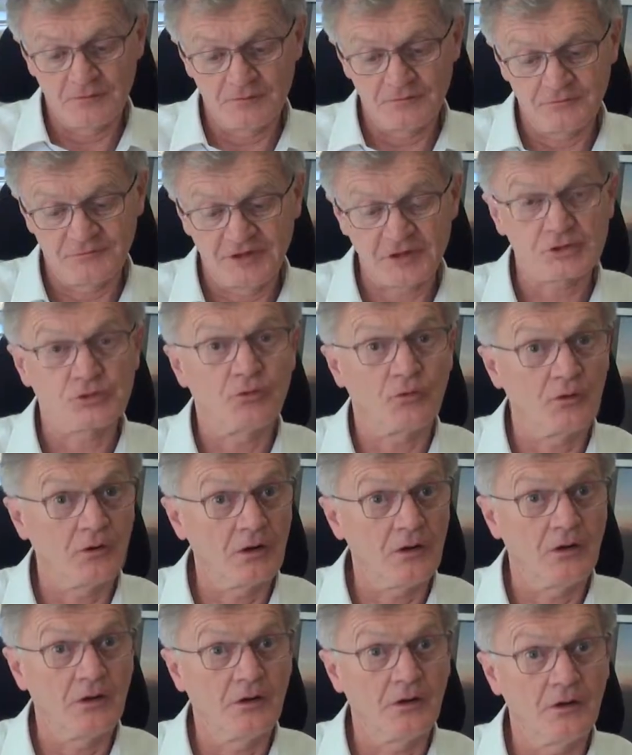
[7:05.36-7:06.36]
sexual
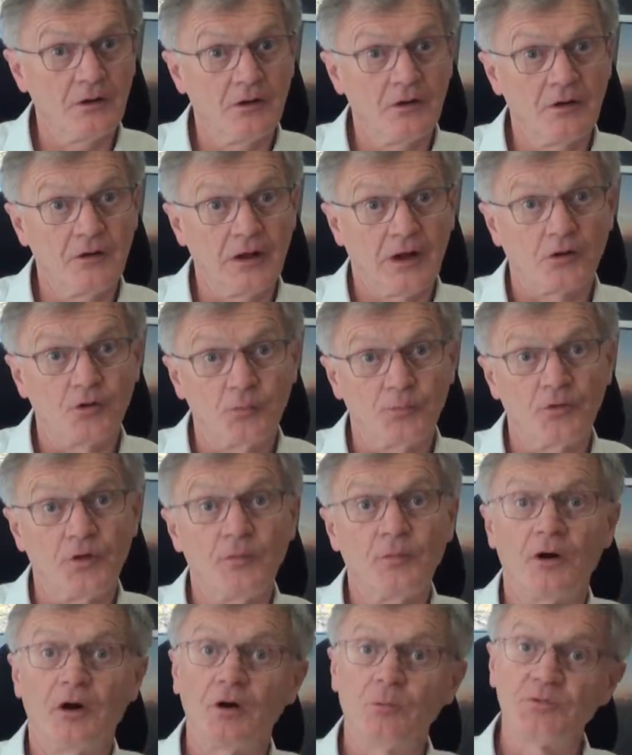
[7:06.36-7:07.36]

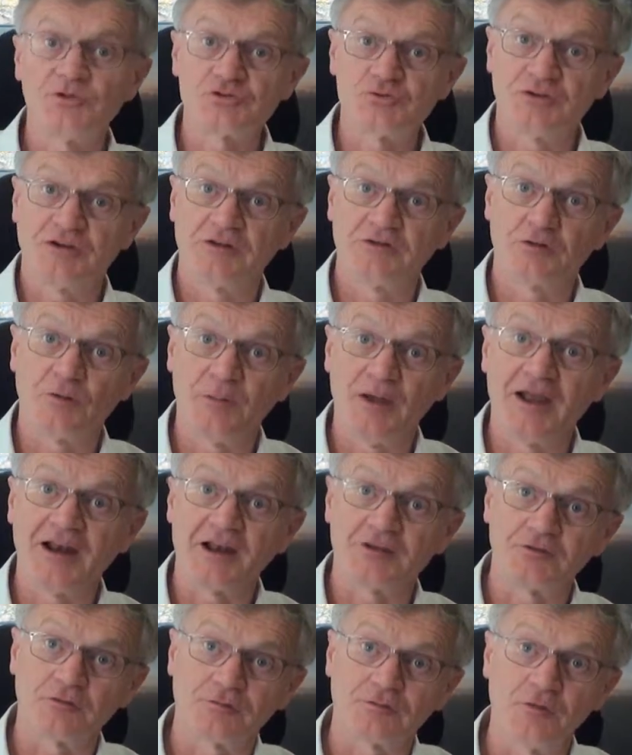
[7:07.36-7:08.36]
accouplement between the male
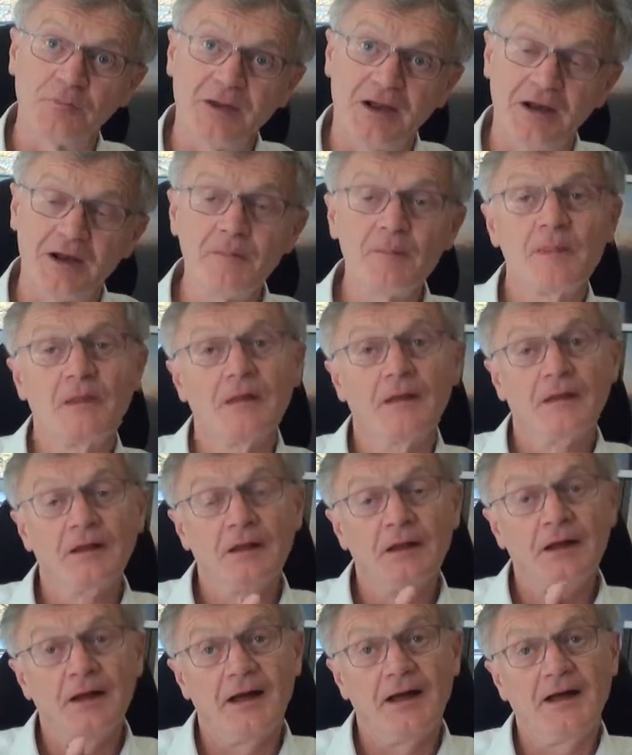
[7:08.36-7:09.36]
and the female.
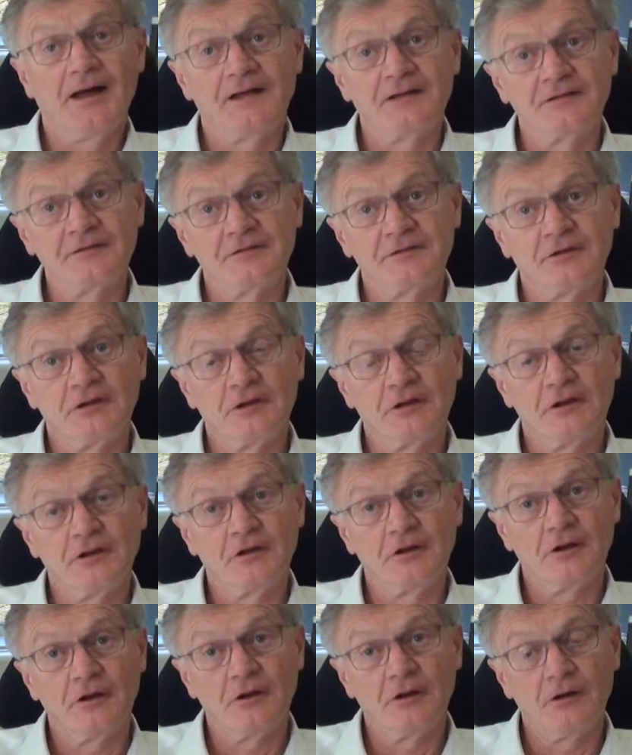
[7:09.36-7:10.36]
And
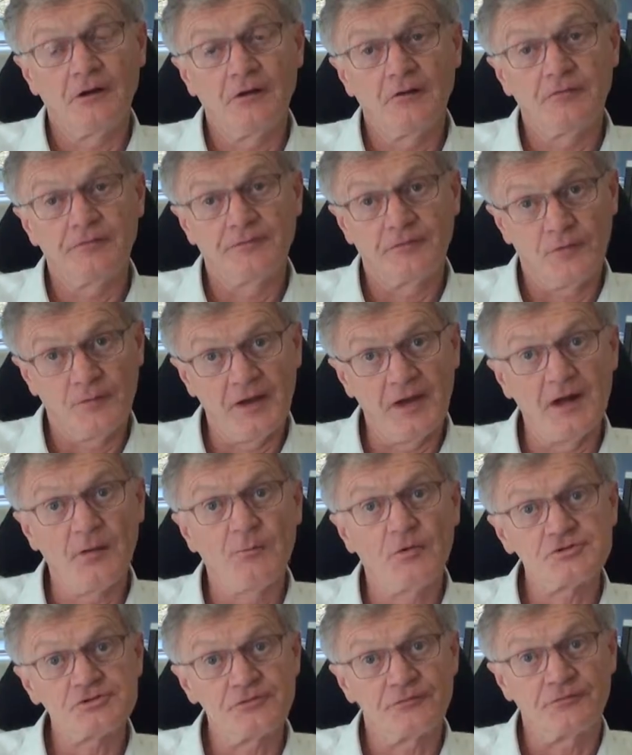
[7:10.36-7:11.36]
the female
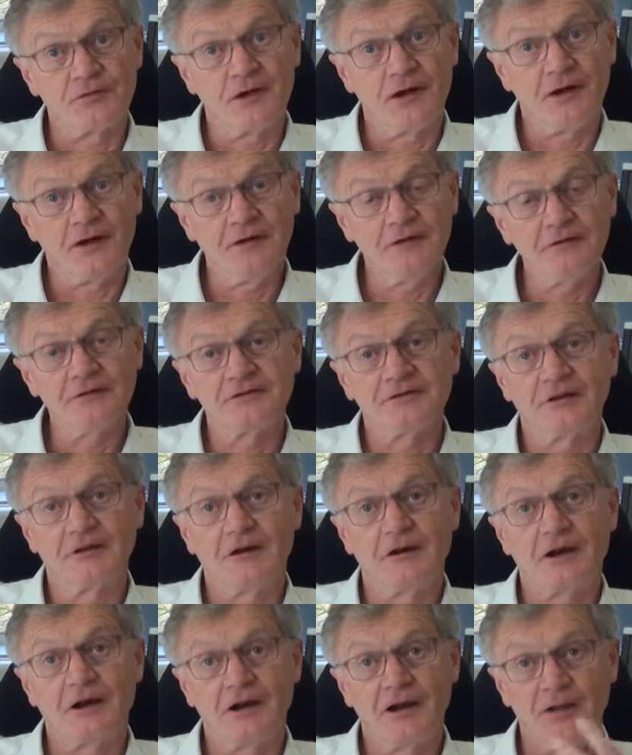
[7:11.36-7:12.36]
butterfly, they
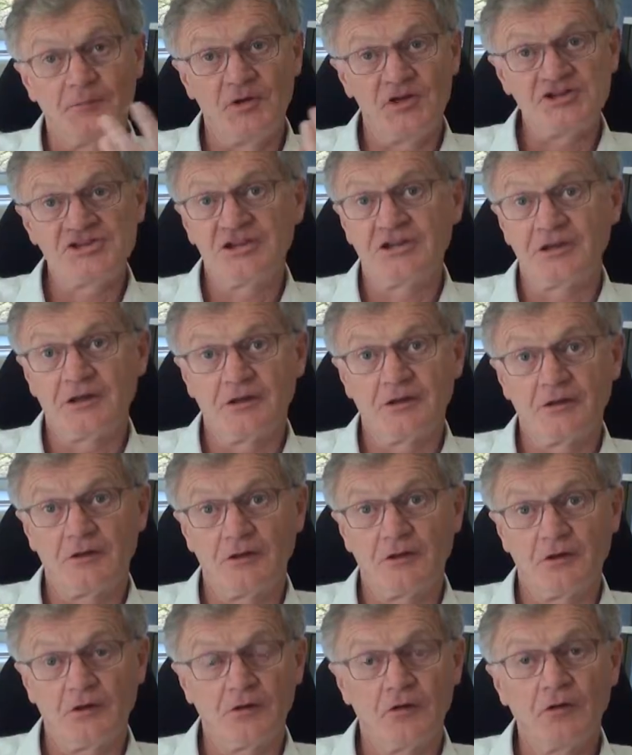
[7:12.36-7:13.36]
are emitting
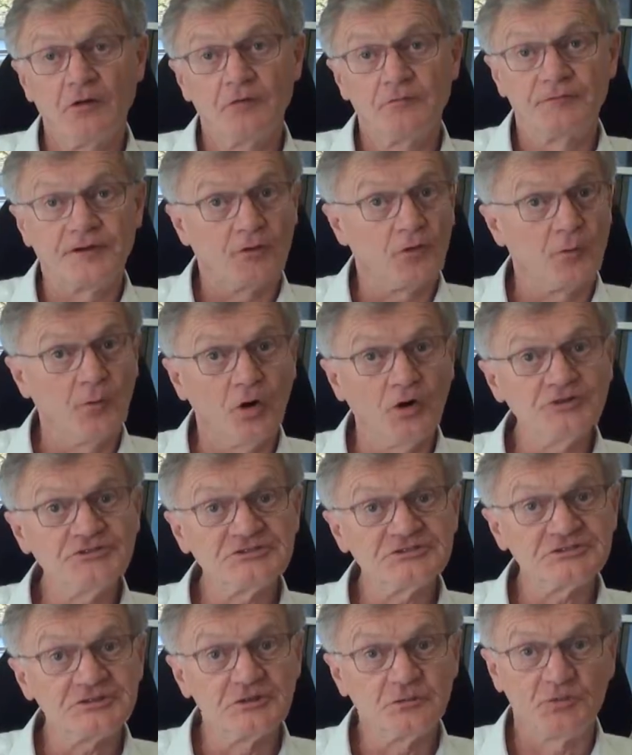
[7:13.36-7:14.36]

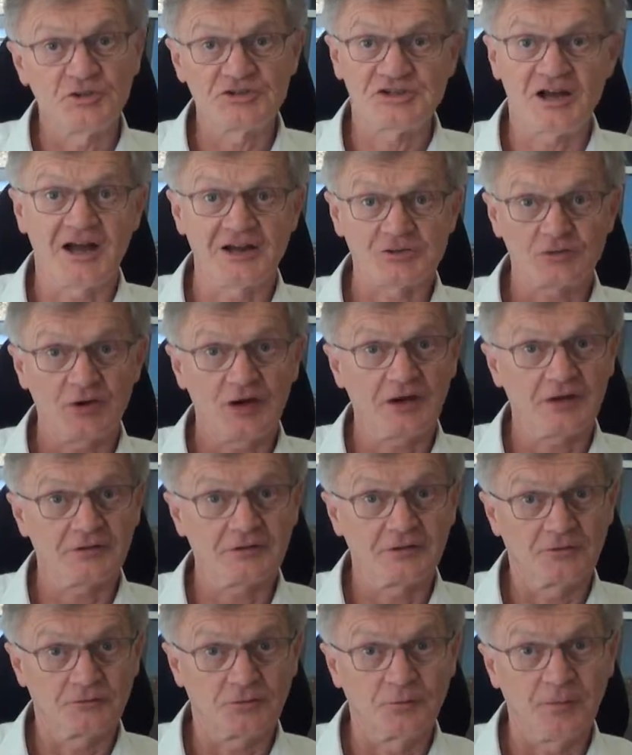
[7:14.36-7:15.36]
pheromones which attract
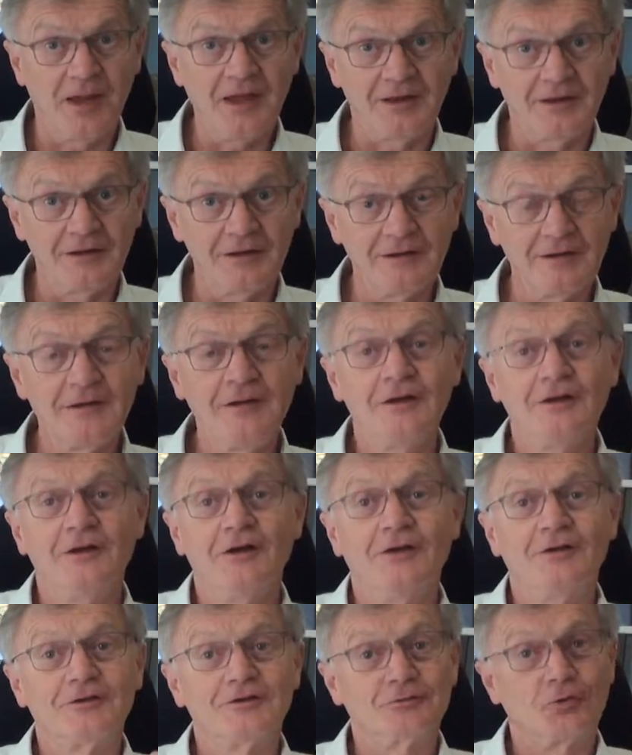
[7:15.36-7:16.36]
the male.
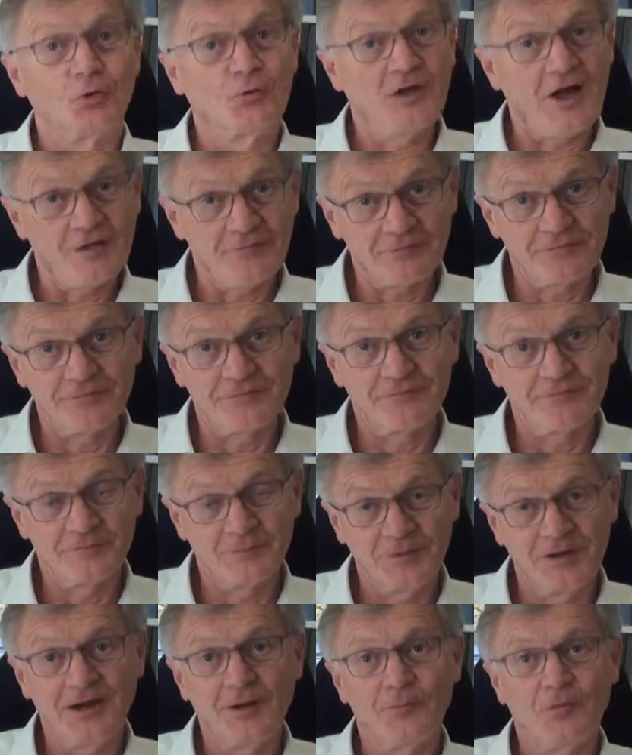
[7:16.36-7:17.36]
So we have
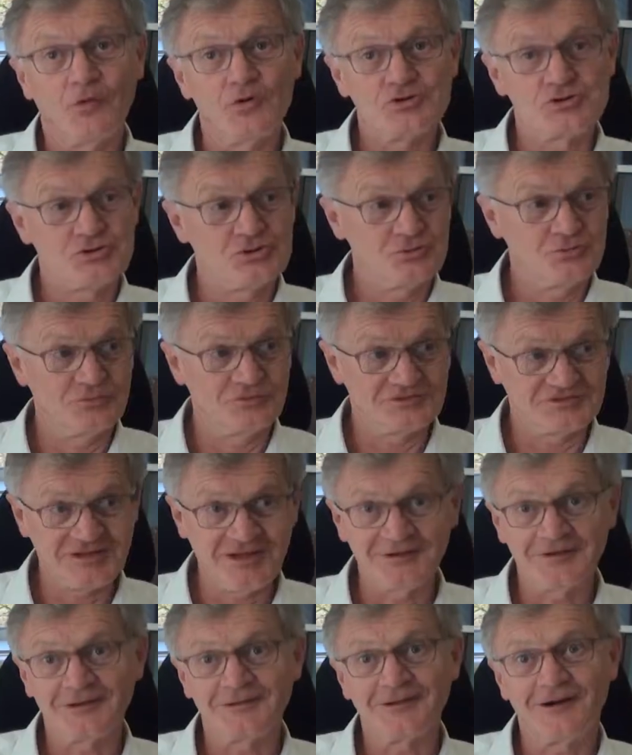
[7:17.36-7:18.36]
been able to
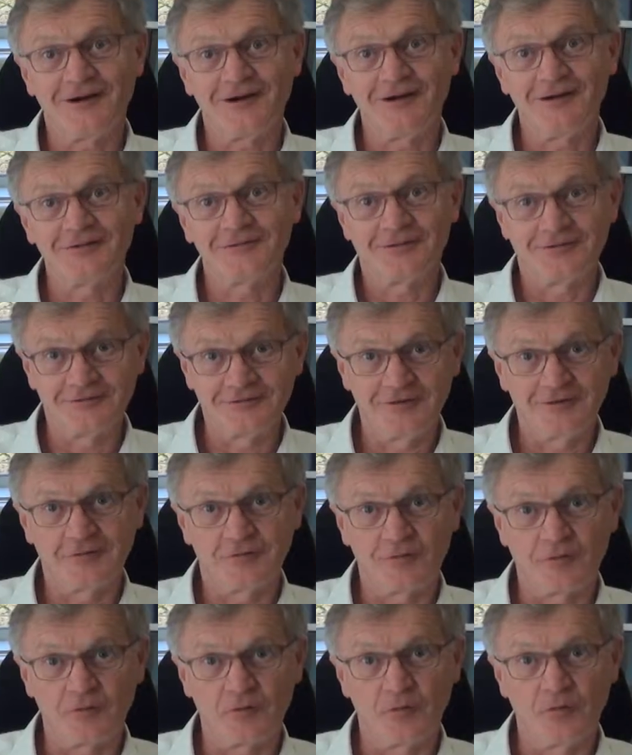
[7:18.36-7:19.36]
synthesize this
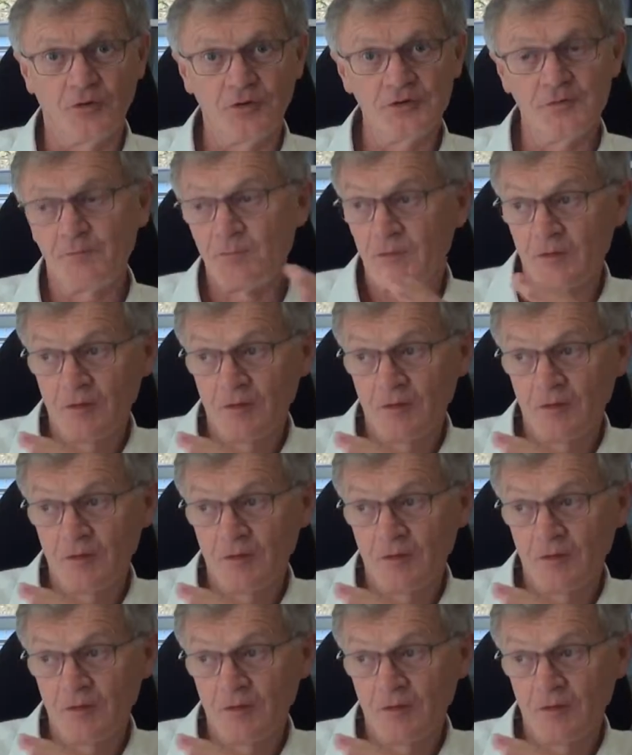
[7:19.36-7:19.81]
pheromone.